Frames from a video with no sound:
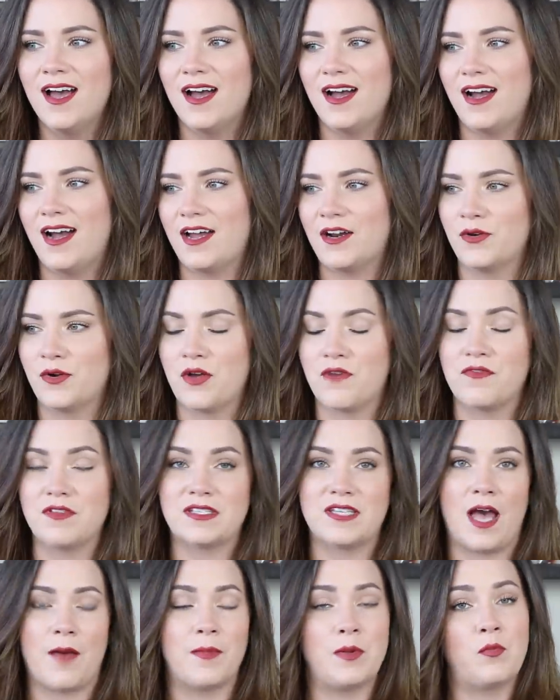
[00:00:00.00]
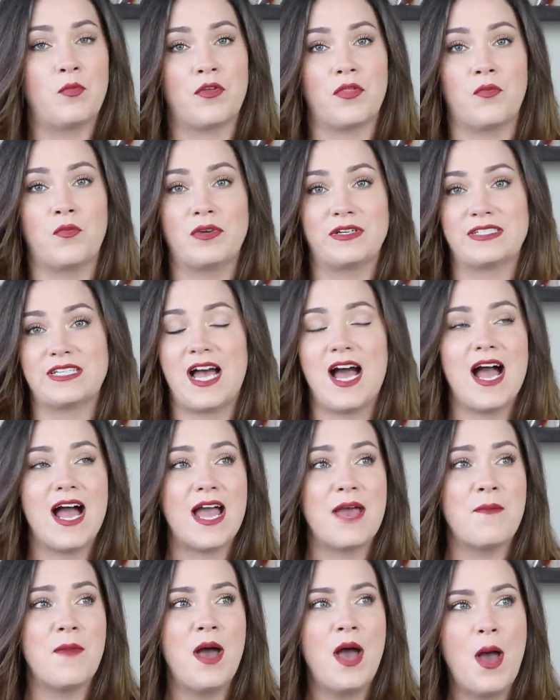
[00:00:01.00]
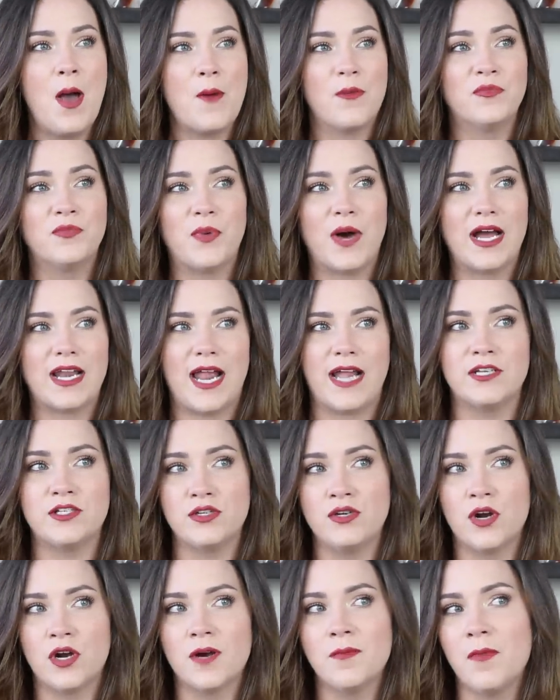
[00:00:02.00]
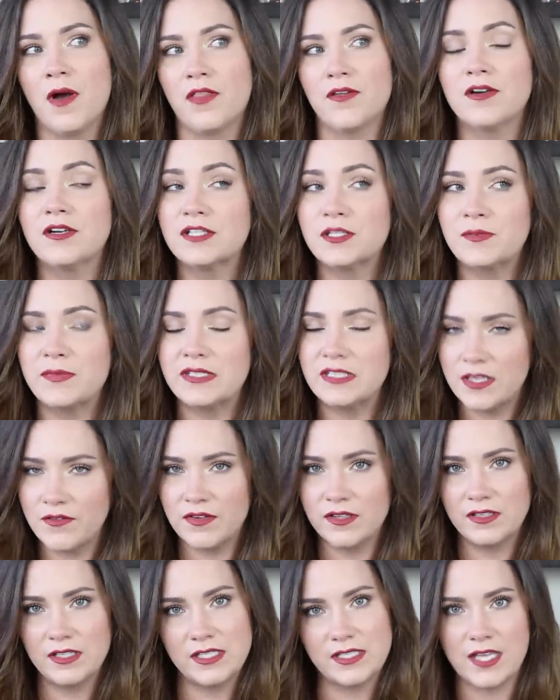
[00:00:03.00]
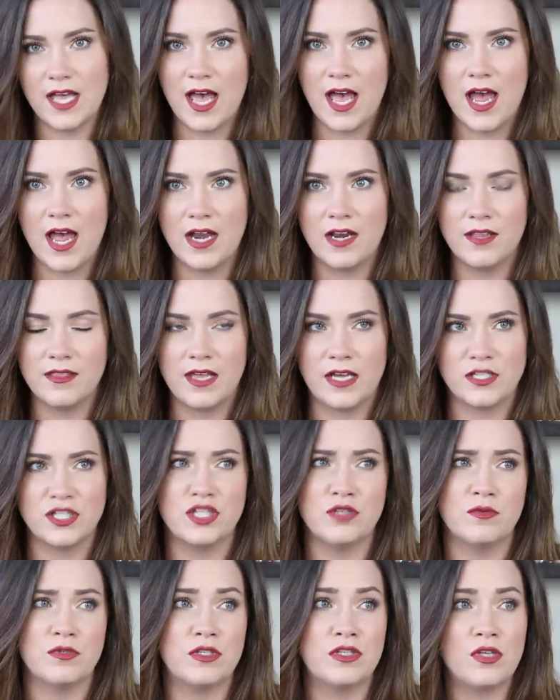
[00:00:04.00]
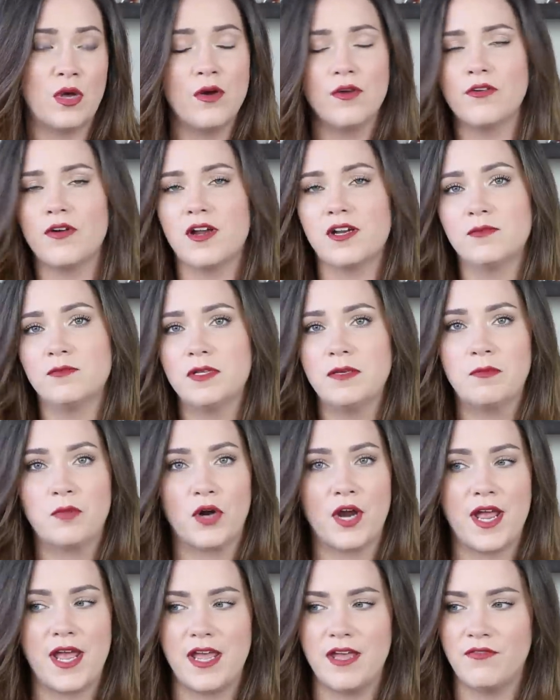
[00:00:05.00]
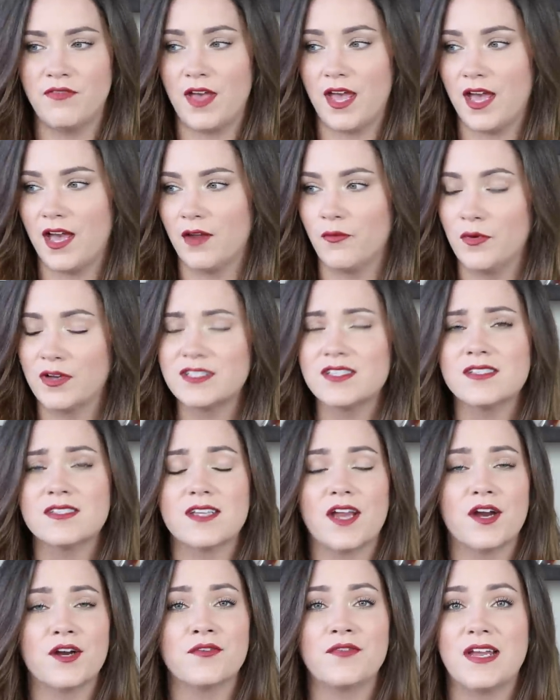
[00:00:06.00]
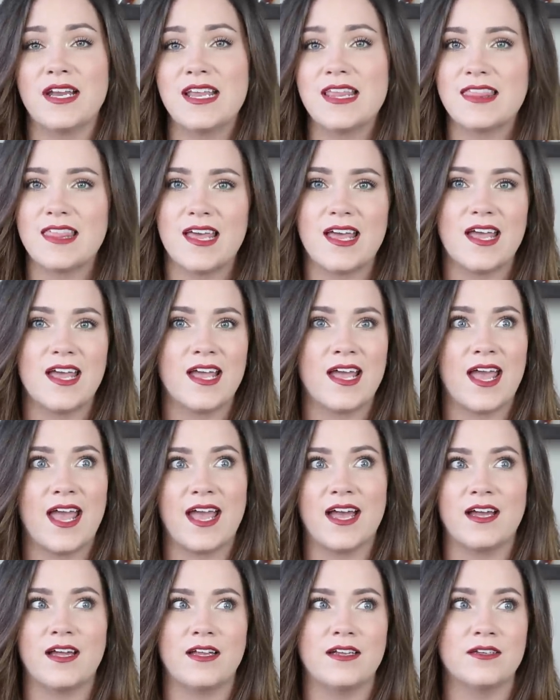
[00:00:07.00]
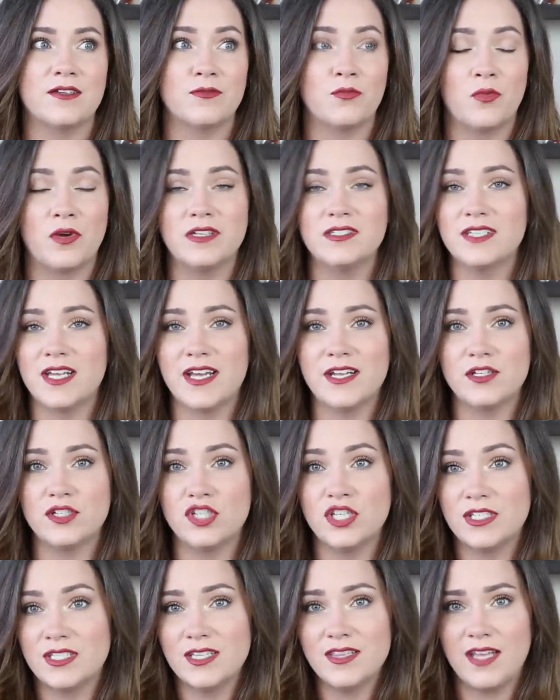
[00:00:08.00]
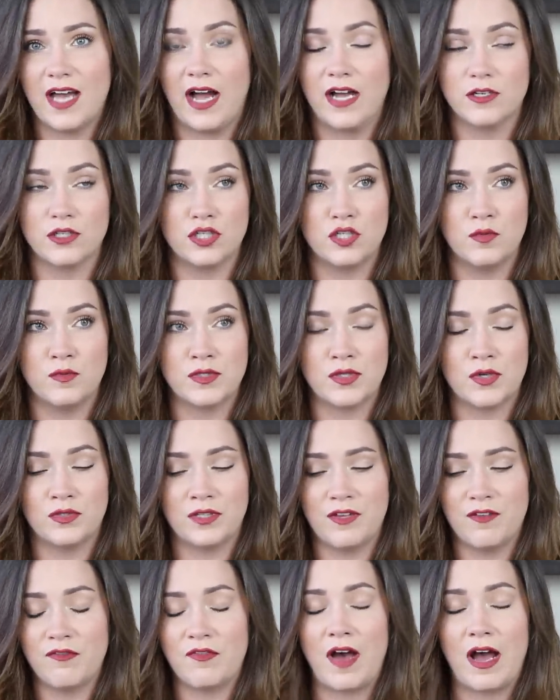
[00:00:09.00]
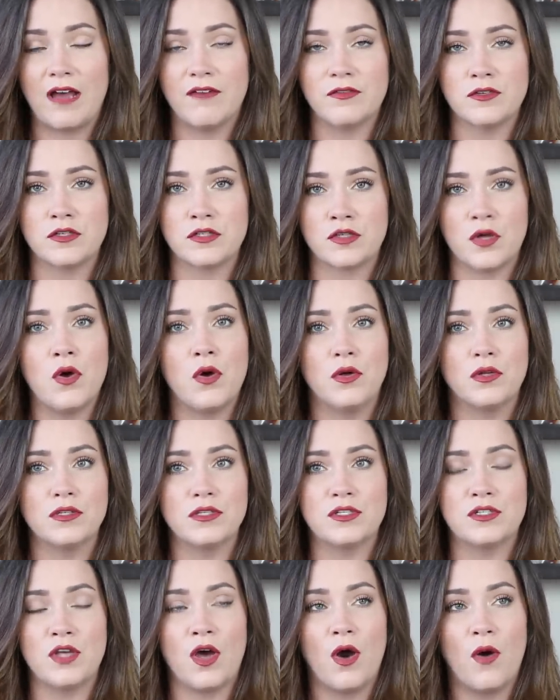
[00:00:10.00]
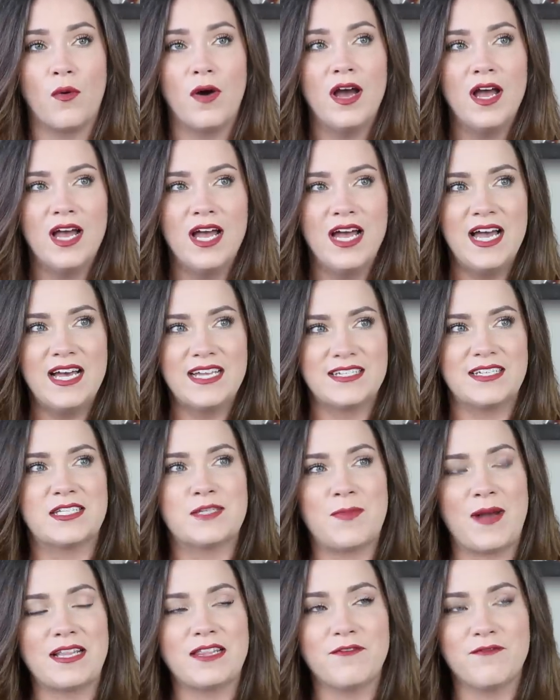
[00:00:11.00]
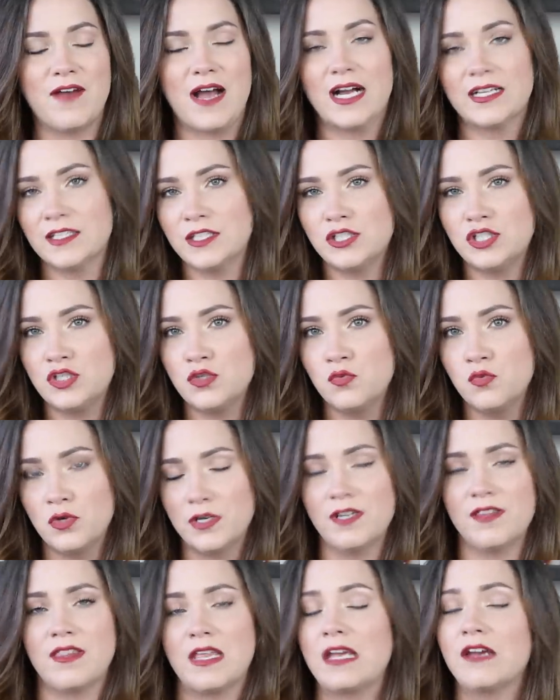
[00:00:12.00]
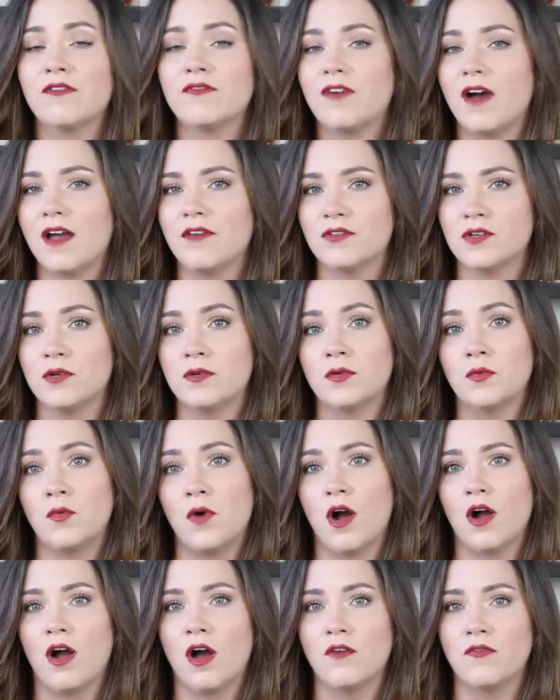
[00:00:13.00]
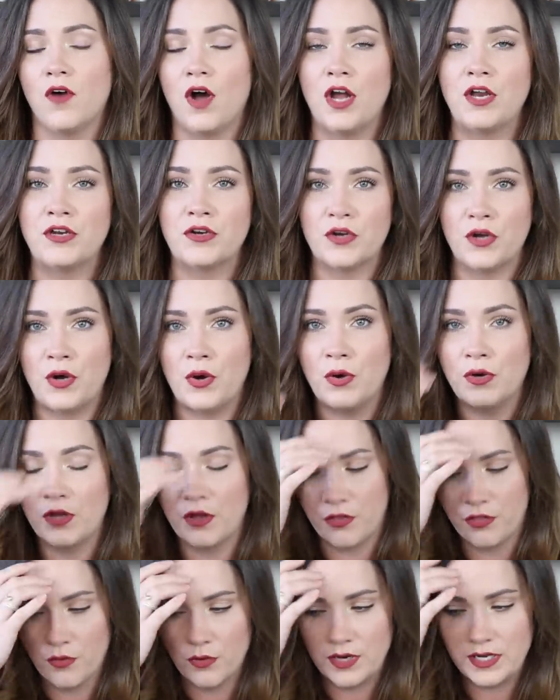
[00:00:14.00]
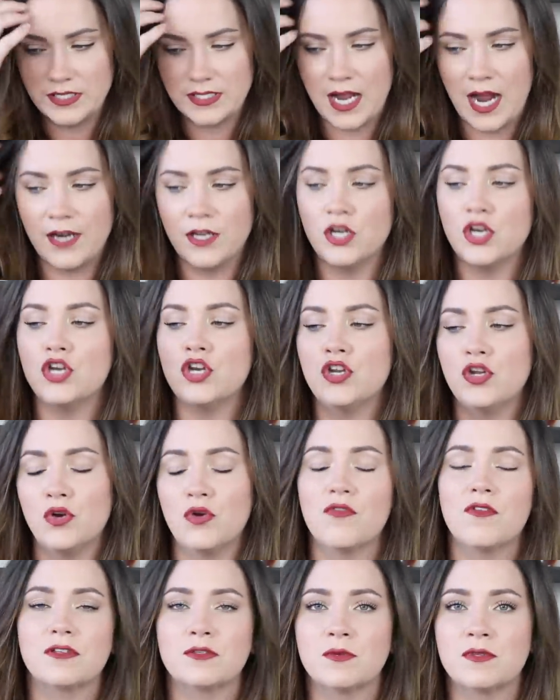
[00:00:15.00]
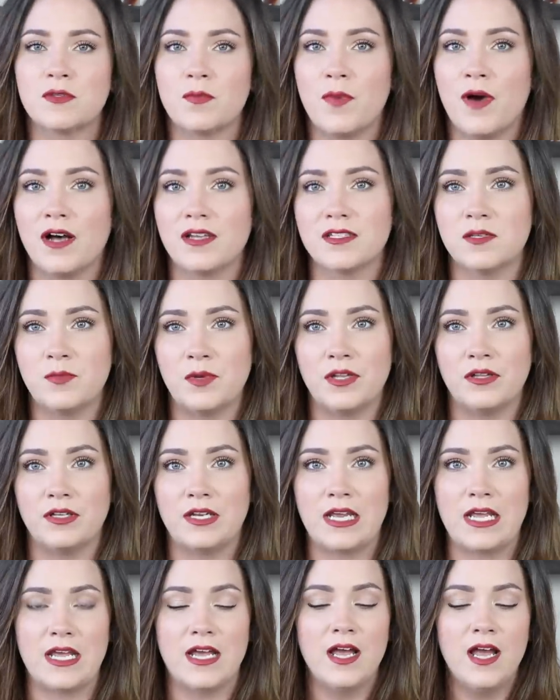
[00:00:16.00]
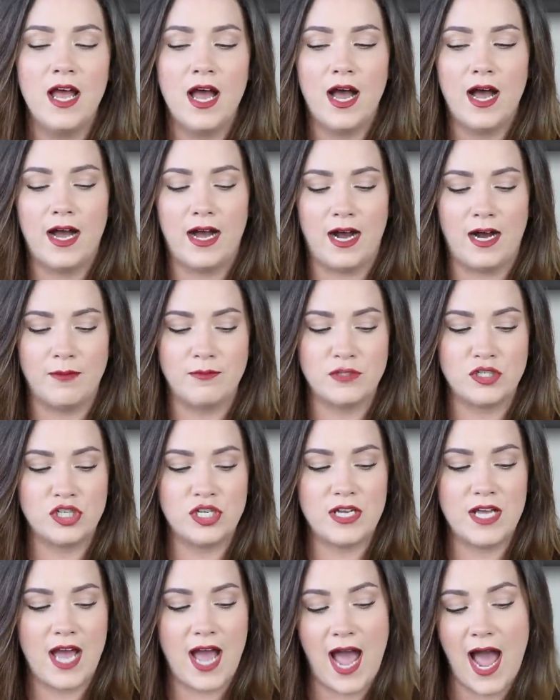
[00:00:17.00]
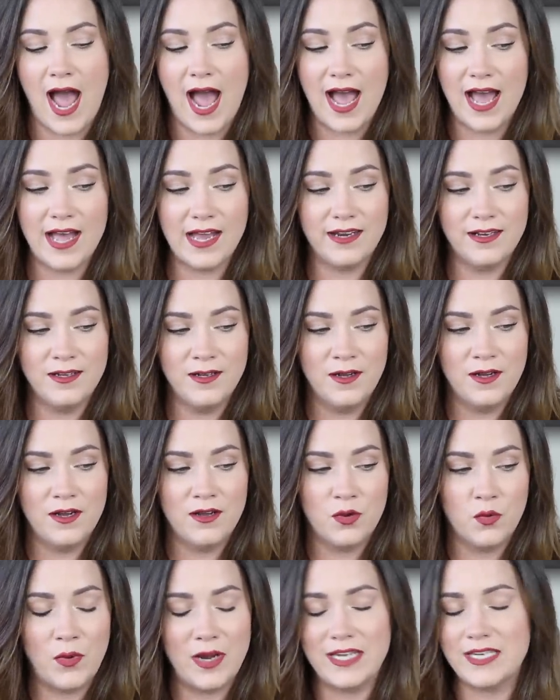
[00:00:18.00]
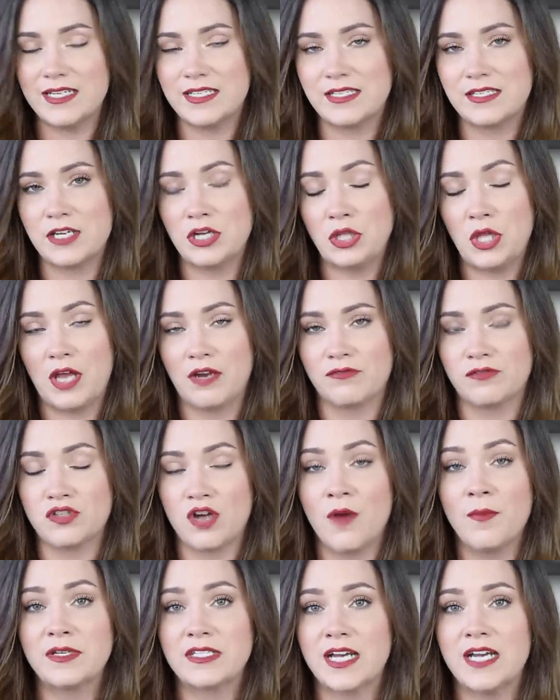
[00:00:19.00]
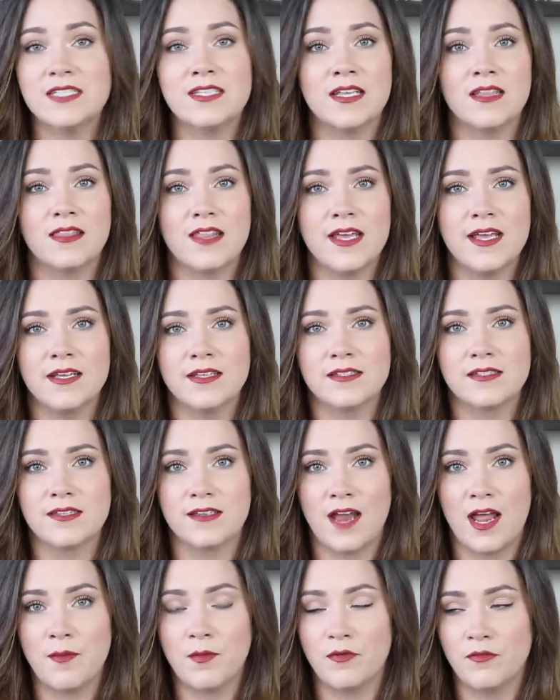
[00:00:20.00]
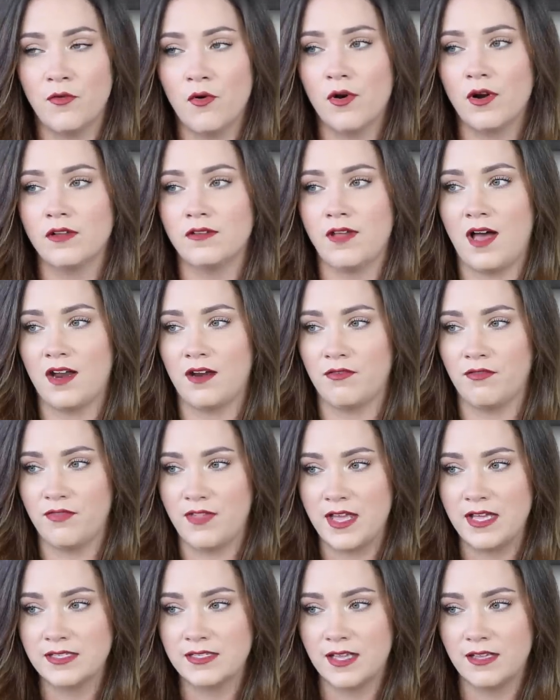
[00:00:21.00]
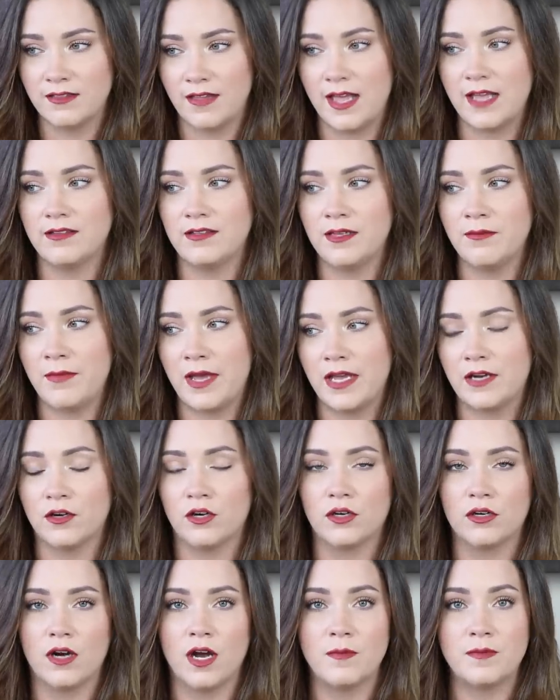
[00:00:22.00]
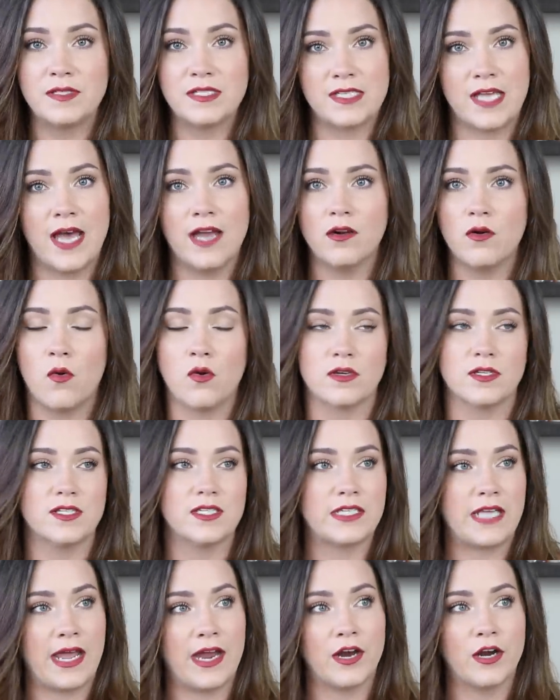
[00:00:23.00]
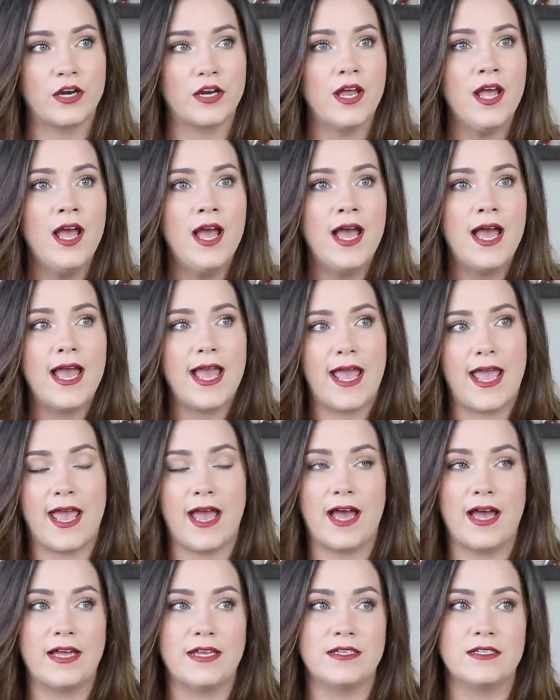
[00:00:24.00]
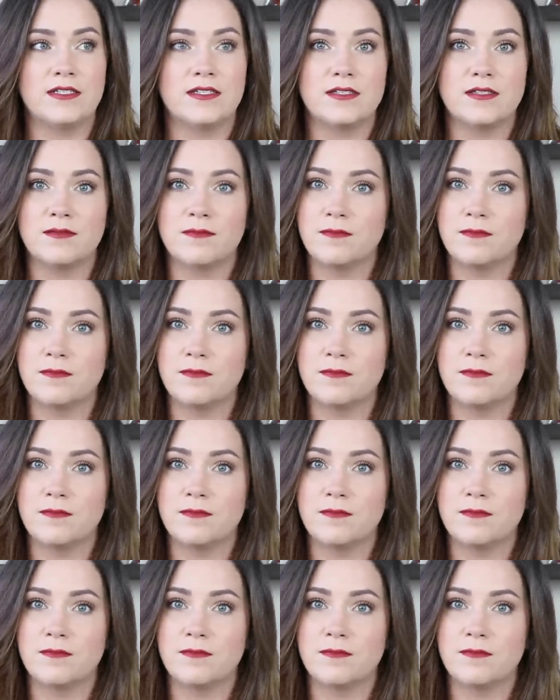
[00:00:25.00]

Uh, I don't know if this happened more than one time, but I do know her mother specifically said that she was so incredibly brave and wasn't scared of anything. And one day she did that and she was only five years old. So despite the fact that you wouldn't think a five-year-old would walk off on your own, authorities kind of knew this was a possibility. Um, she had witnessed a lot of traumatizing things the night before, a lot of things that likely made her upset or scared, and